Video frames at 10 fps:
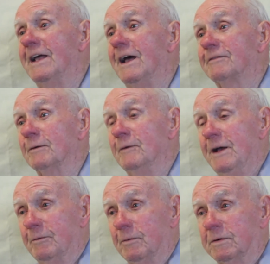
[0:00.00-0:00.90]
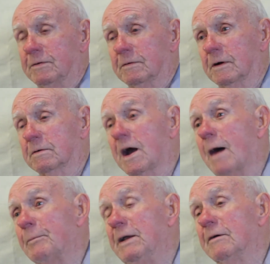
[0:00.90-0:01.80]
It was a
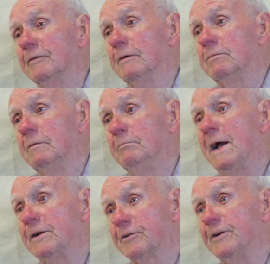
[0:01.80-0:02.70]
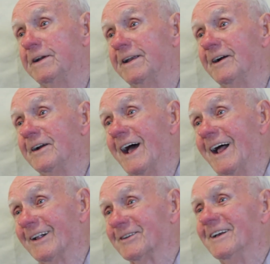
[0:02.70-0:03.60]
copy of the Main Street there in
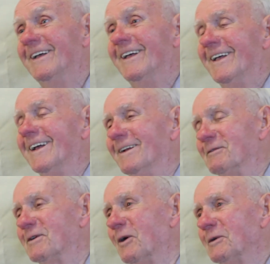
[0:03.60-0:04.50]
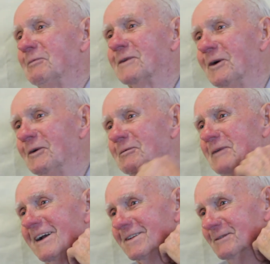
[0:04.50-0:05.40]
Niles, going to
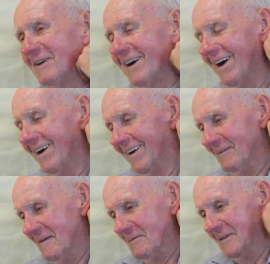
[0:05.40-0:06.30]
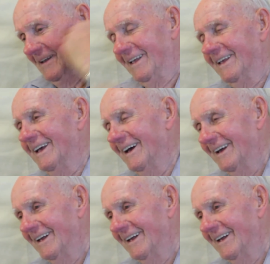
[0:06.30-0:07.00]
past the bar. Yeah.